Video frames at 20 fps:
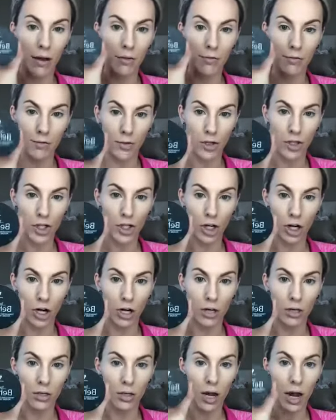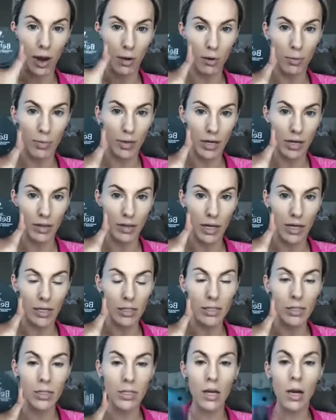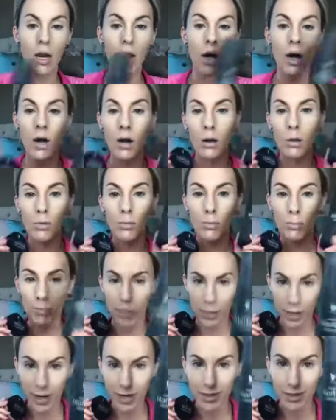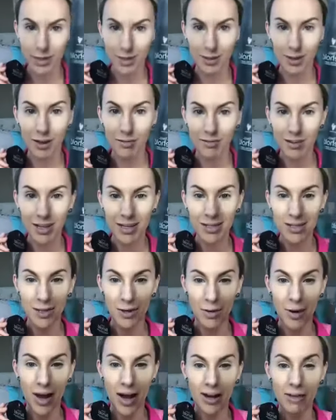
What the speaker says: For sure, I would pick this, but I still love this, okay?